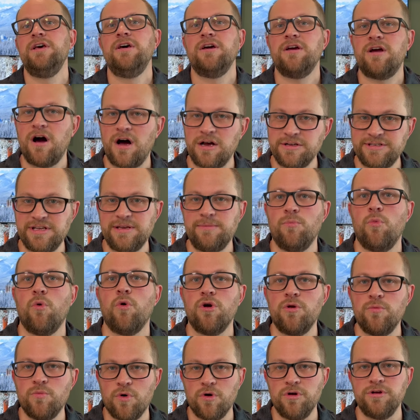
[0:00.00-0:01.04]
causing more
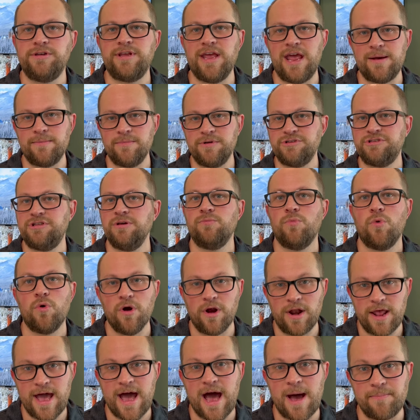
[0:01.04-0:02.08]
and more damage the more
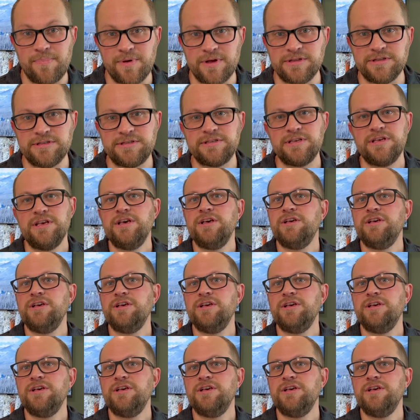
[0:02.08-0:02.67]
it happens.